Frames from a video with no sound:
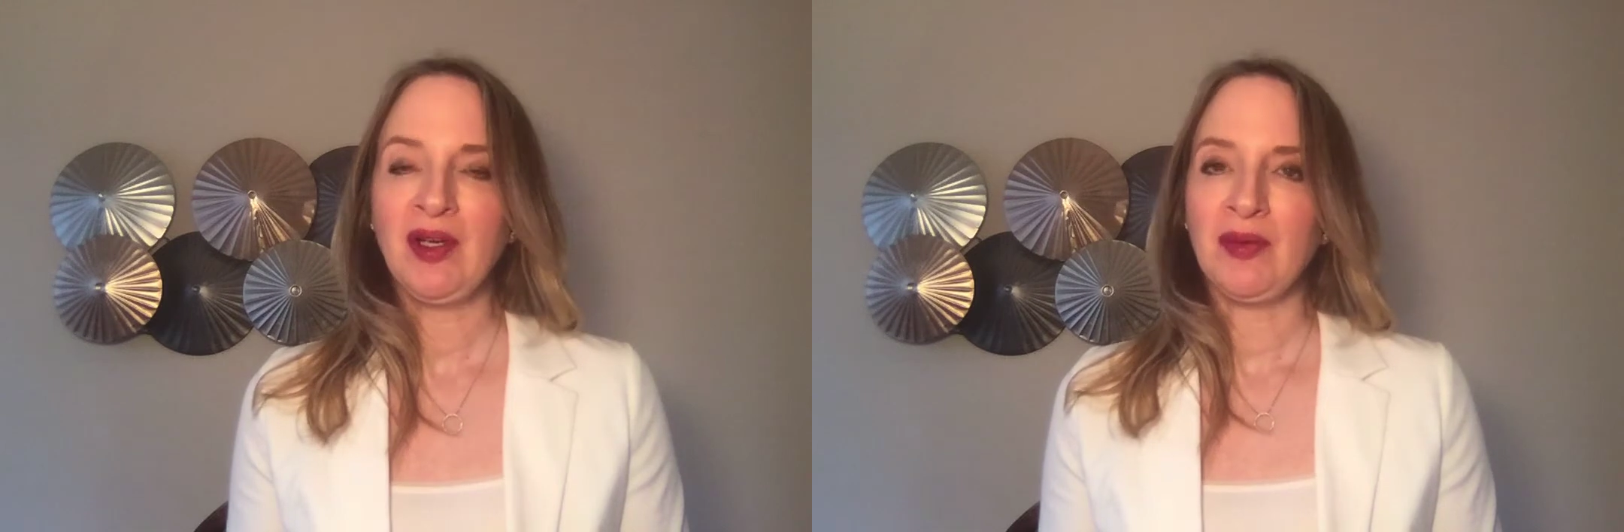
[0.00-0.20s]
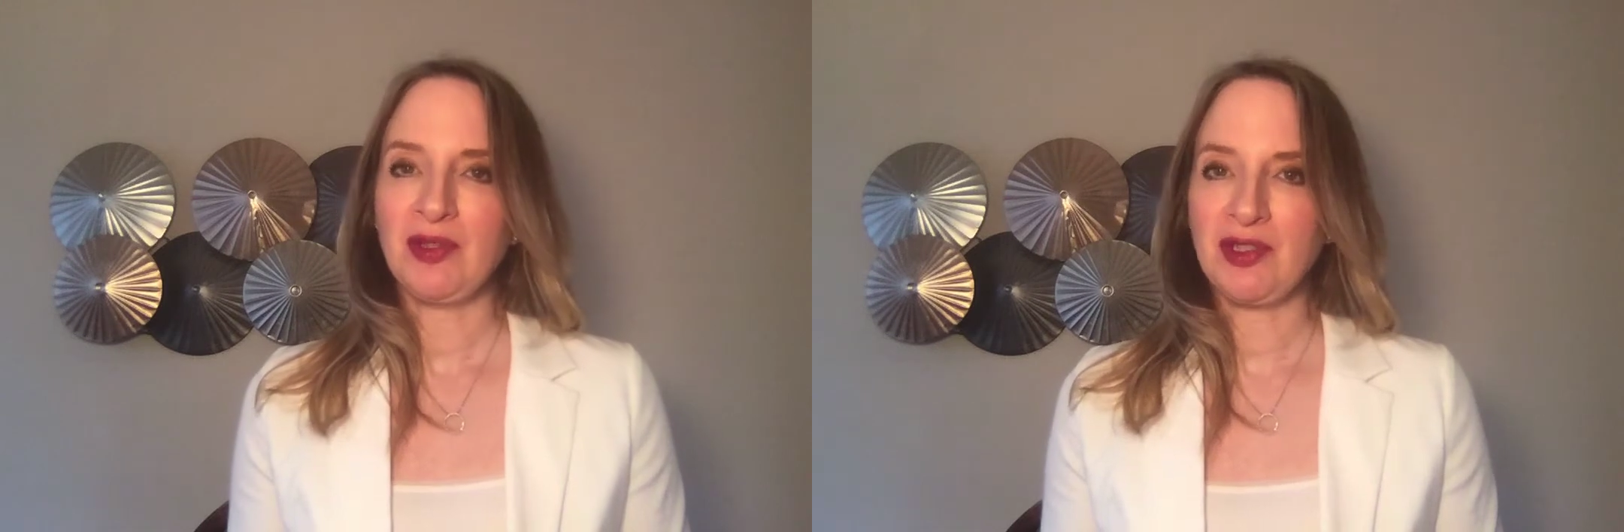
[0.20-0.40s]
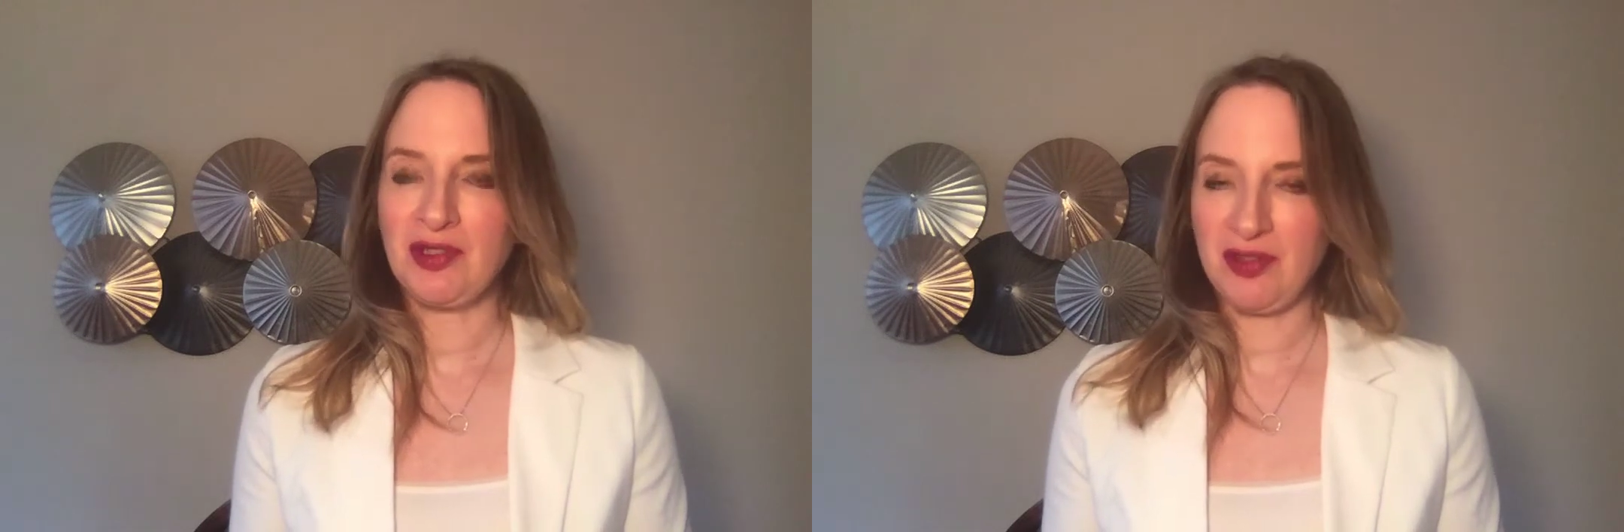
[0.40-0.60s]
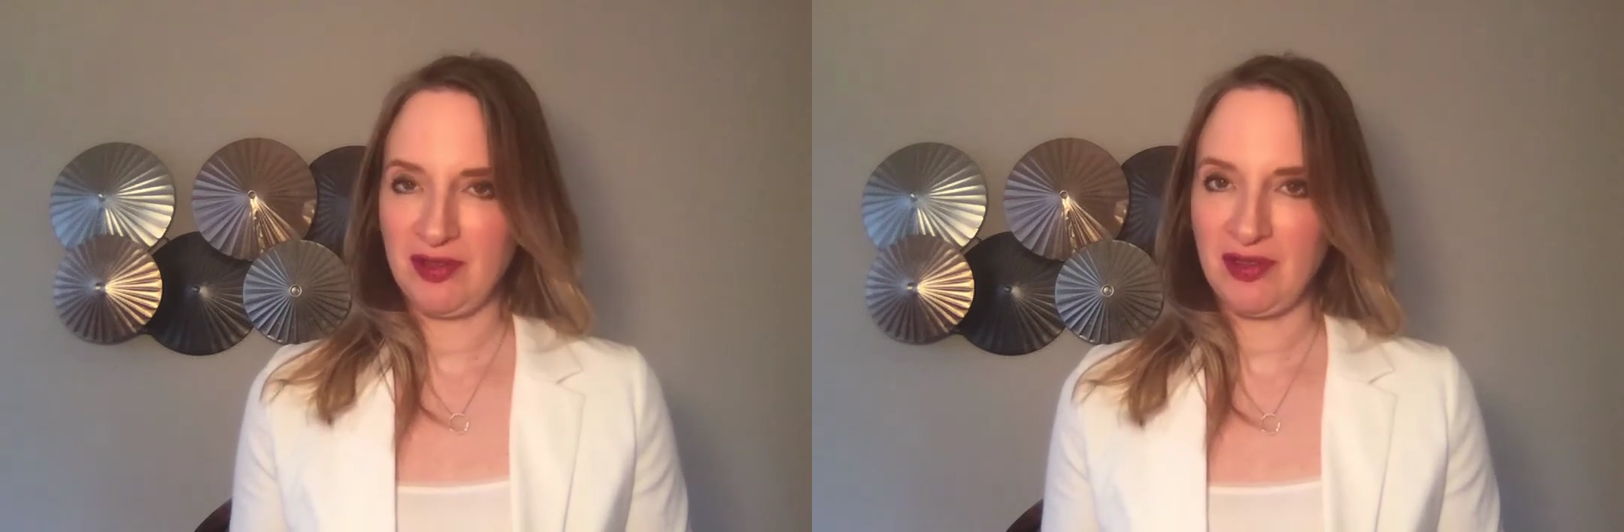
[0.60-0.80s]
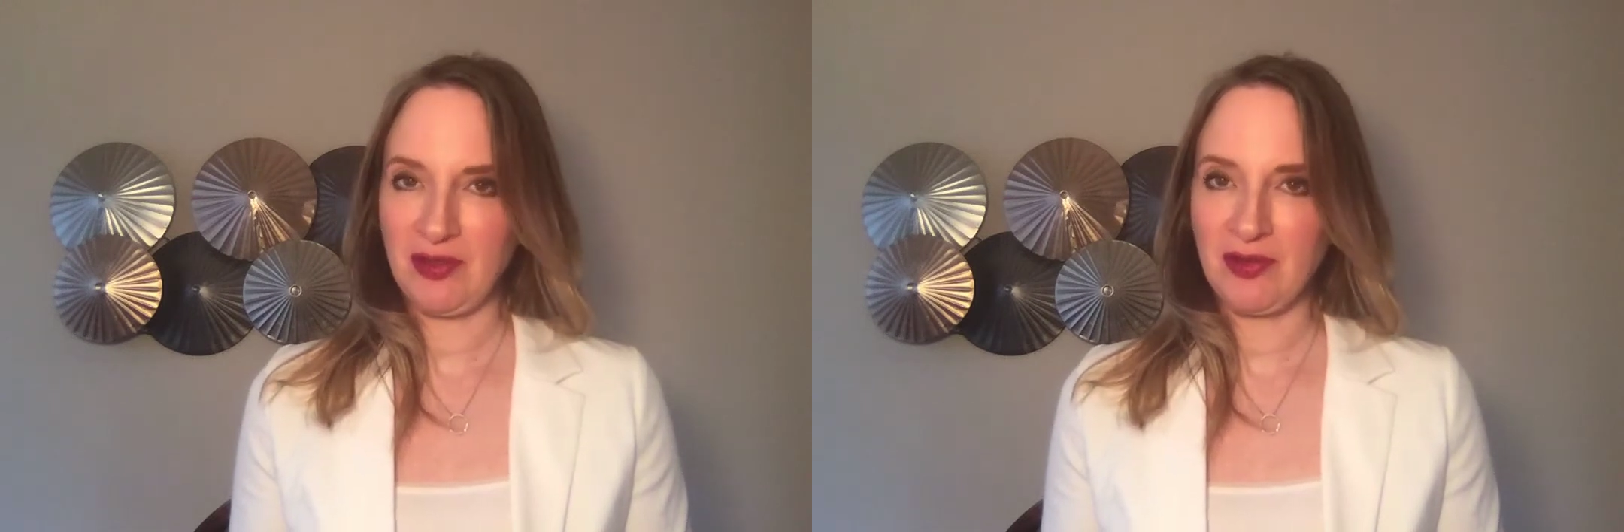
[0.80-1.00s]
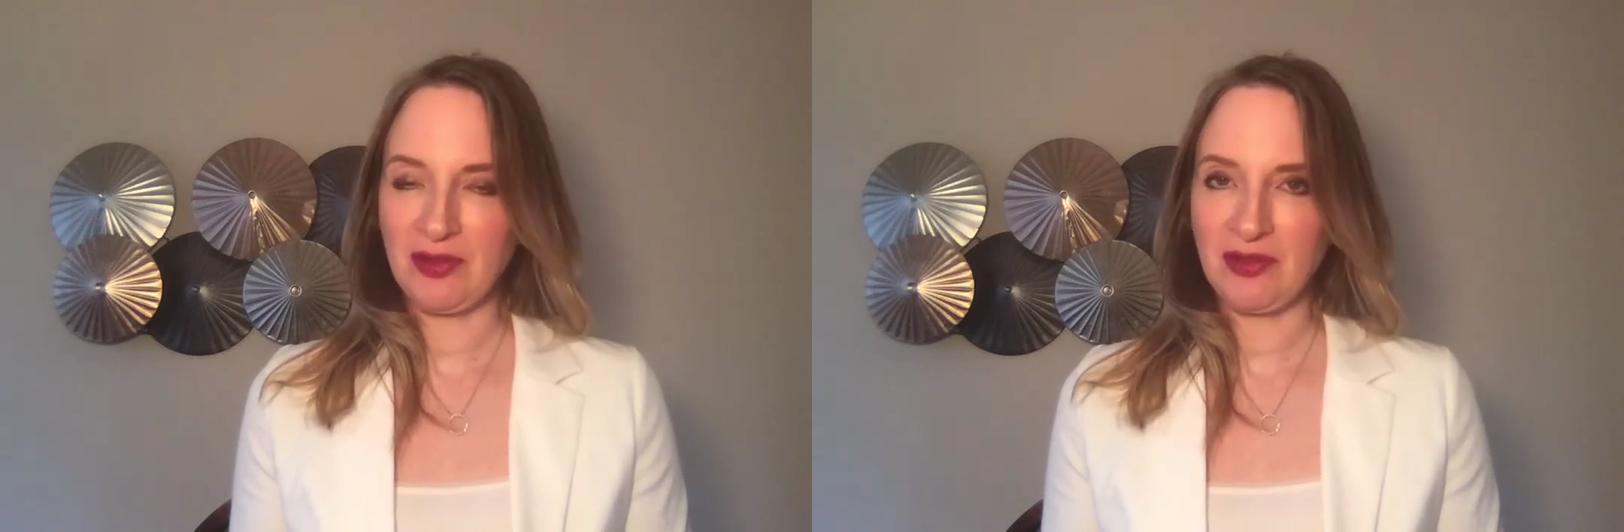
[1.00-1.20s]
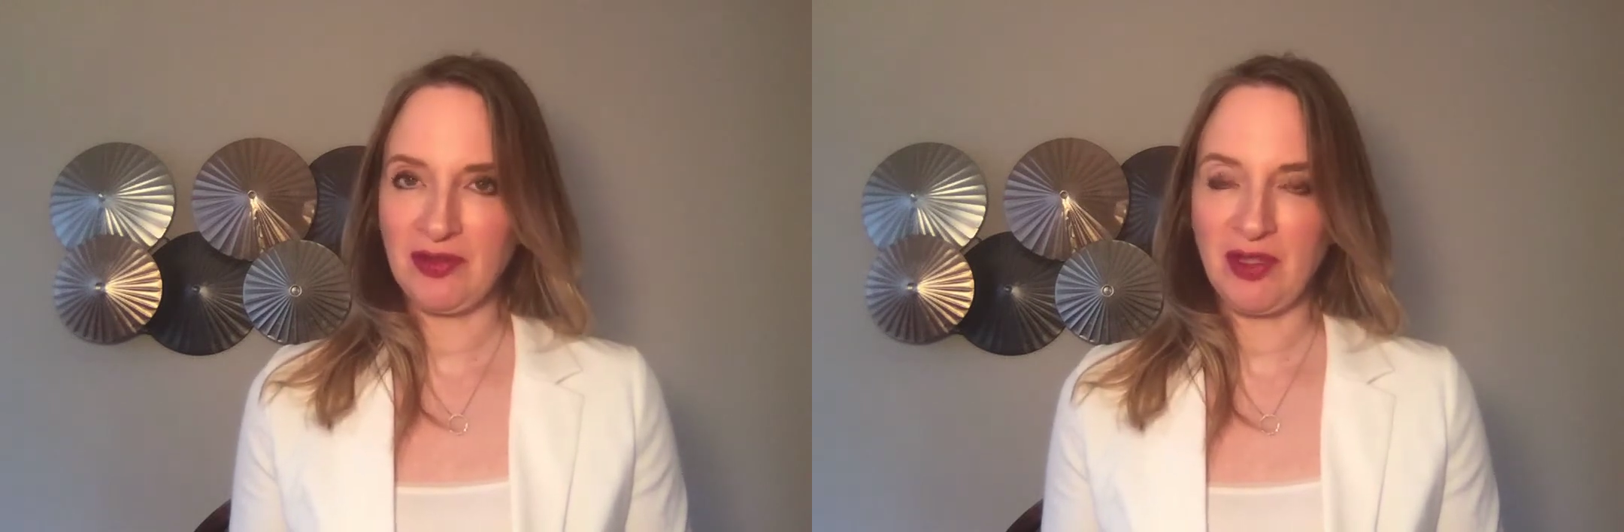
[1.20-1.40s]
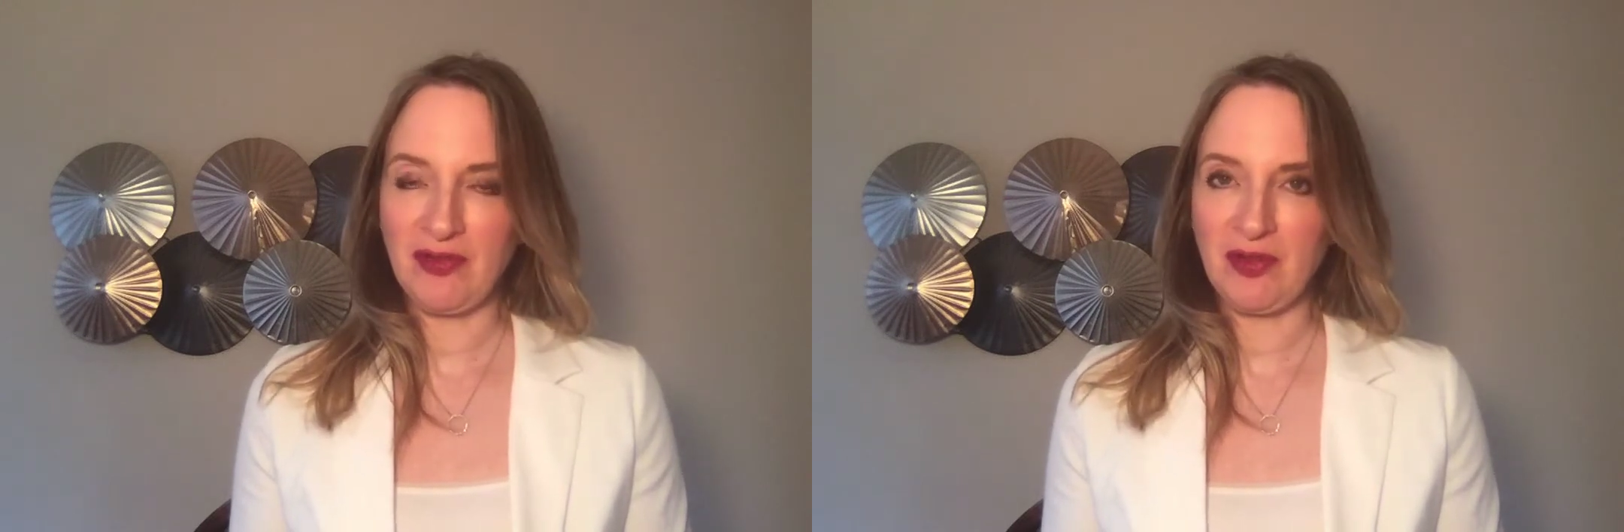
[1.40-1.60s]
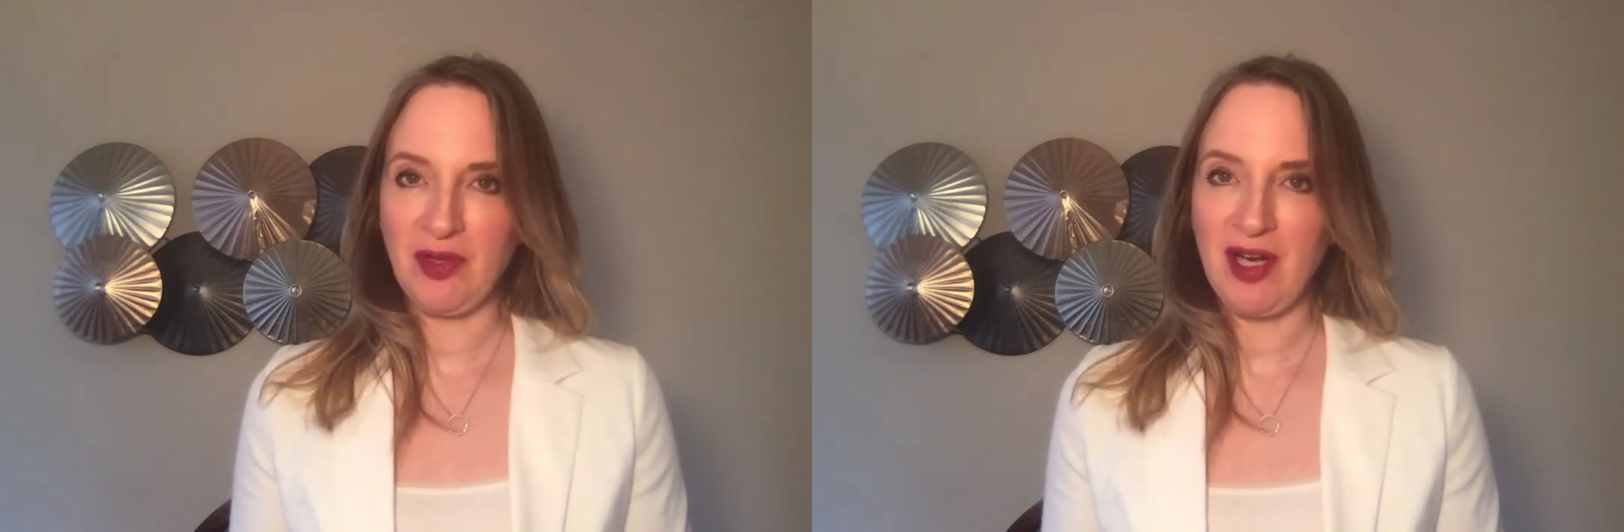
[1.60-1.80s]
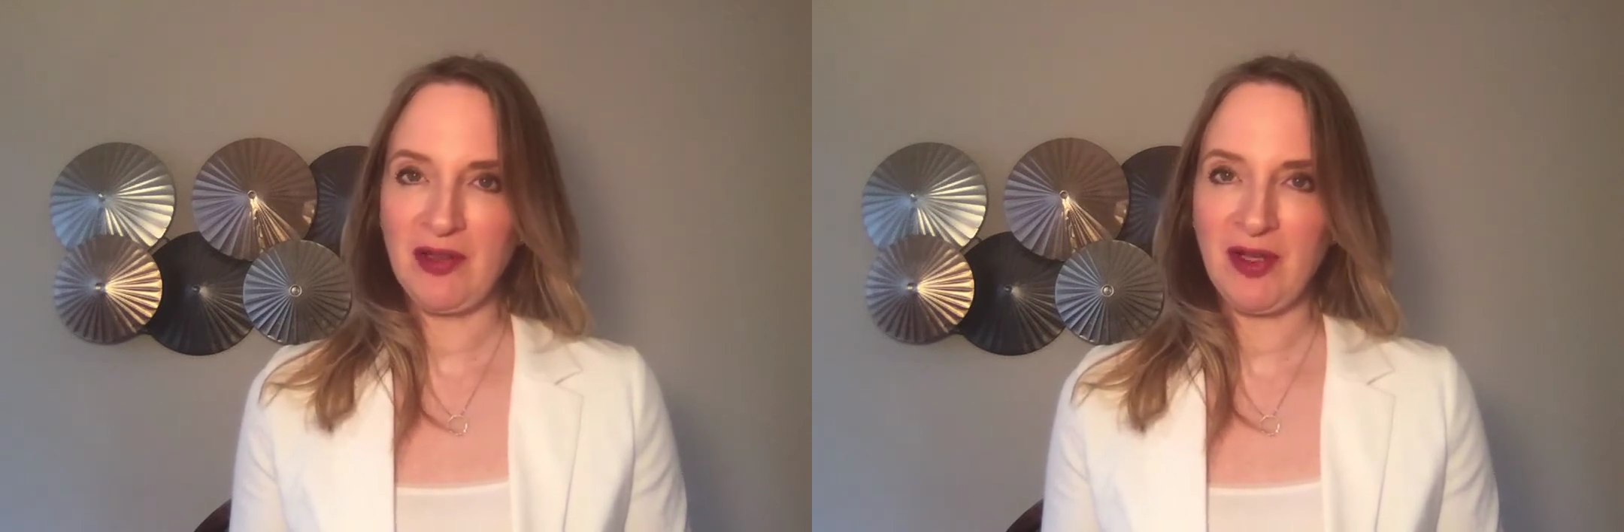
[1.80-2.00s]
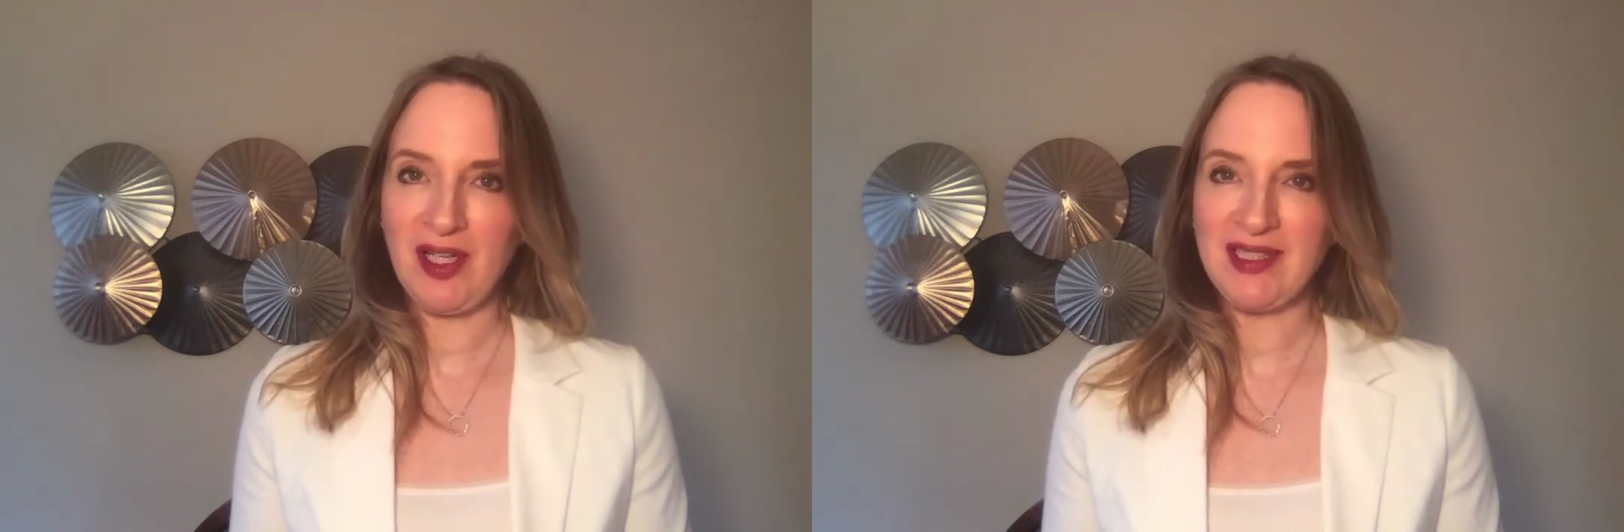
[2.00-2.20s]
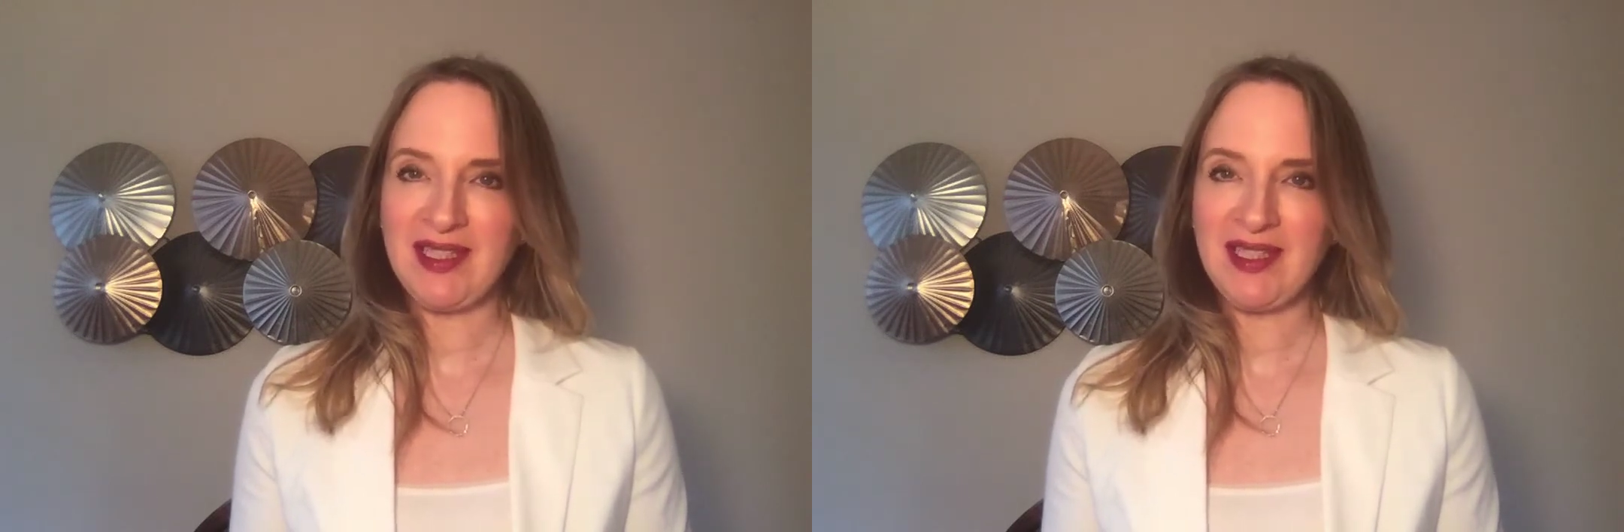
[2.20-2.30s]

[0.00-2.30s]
which is an oral drug for hair loss,